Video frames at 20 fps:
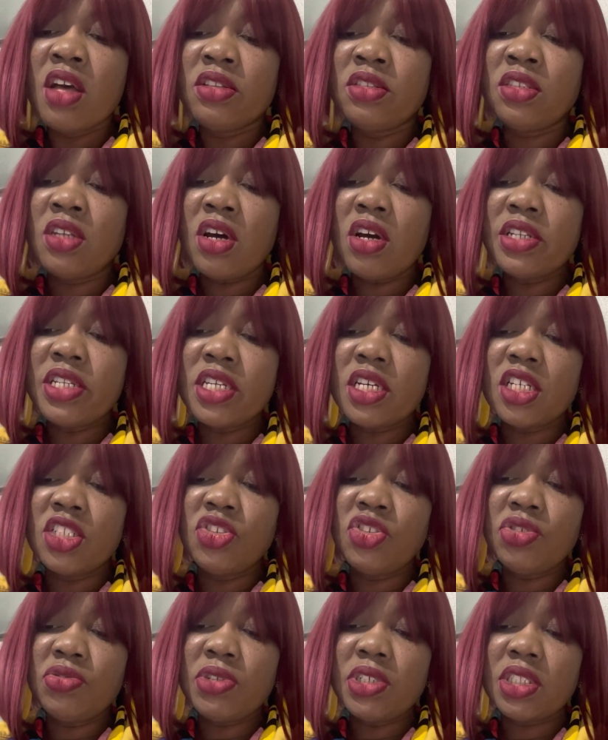Though the
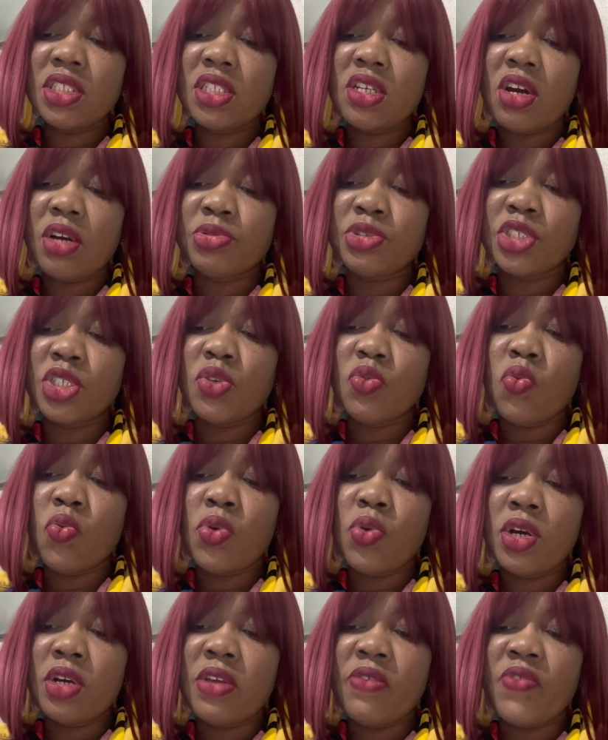annuity option
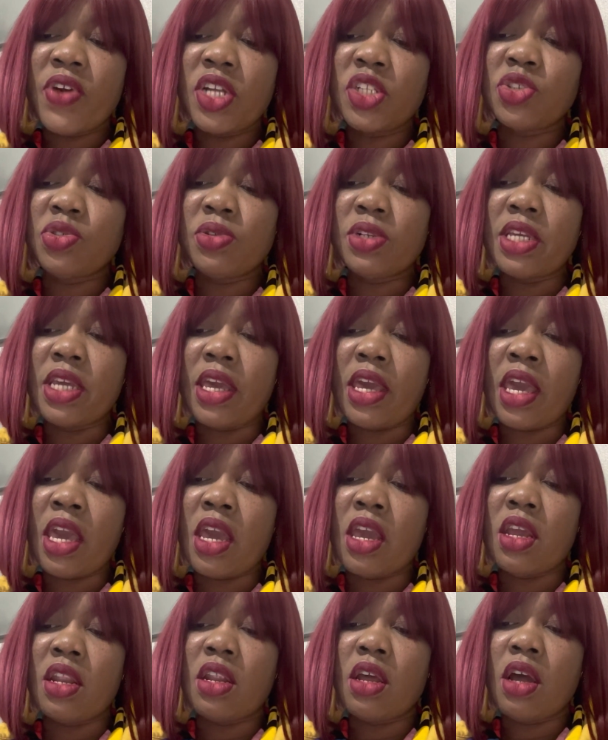will eventually
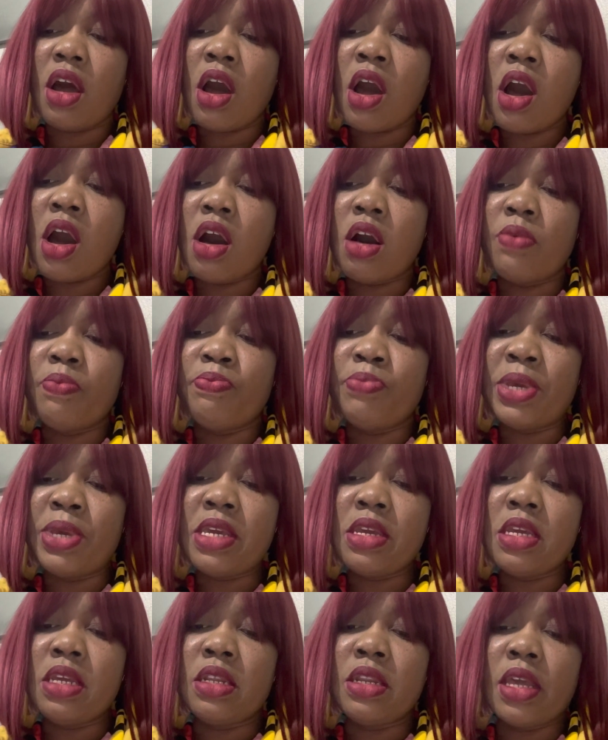end up
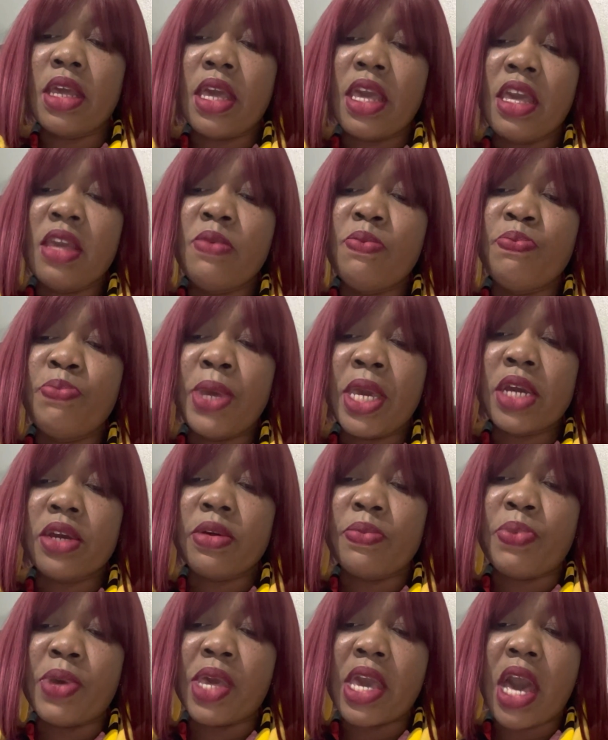being a
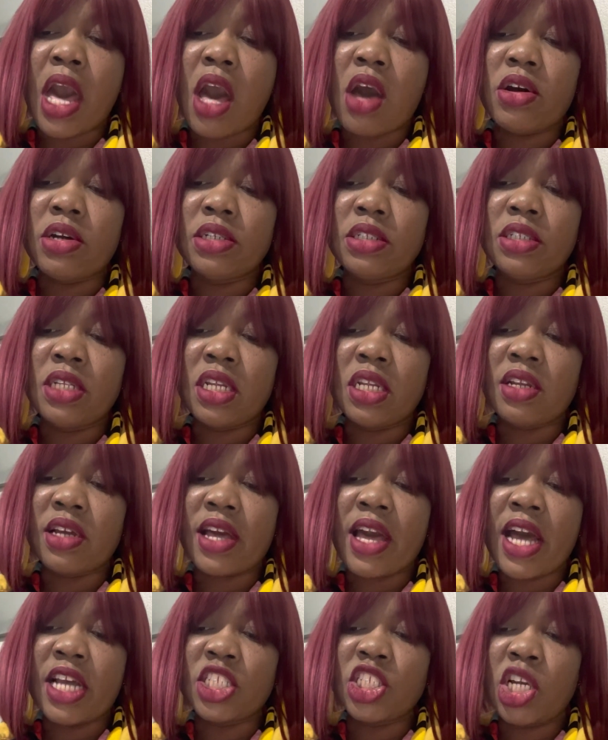bigger payout than the
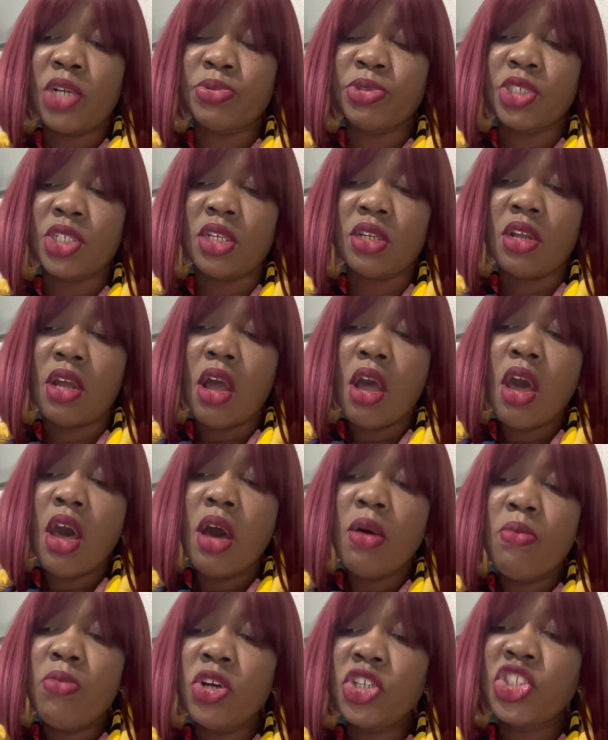cash option,
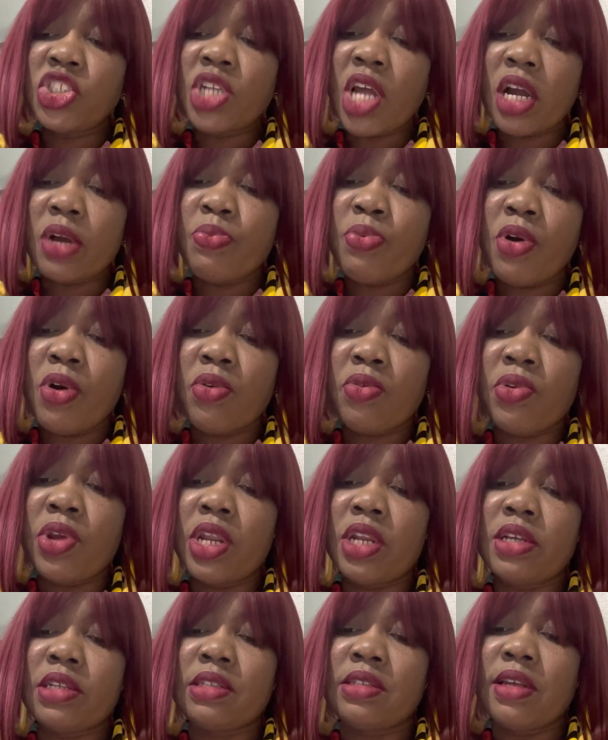most jackpot
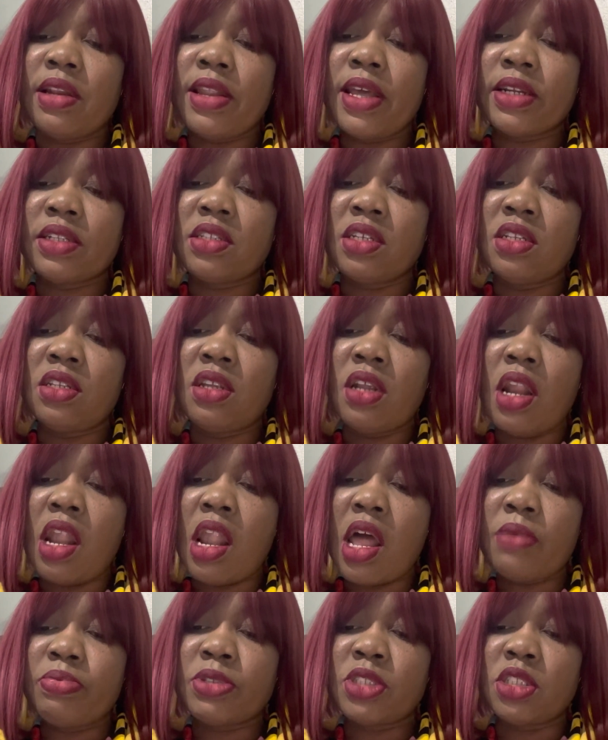winners selected the
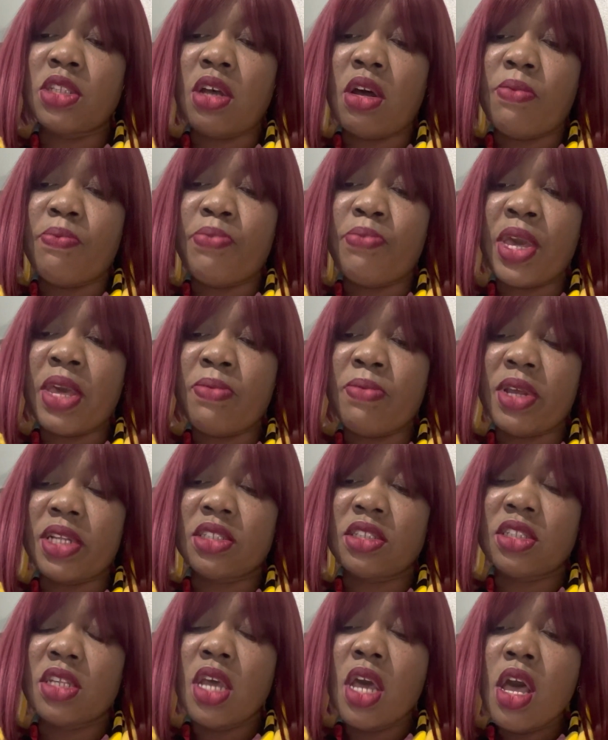lump sum
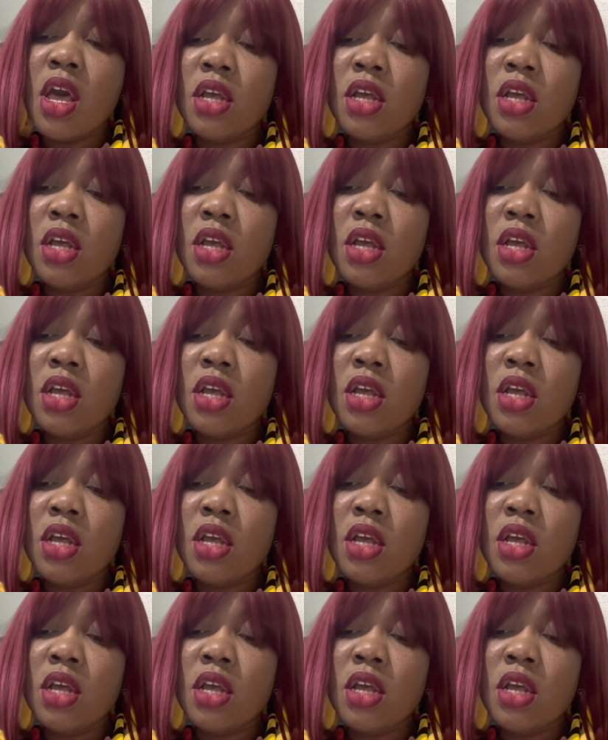payments.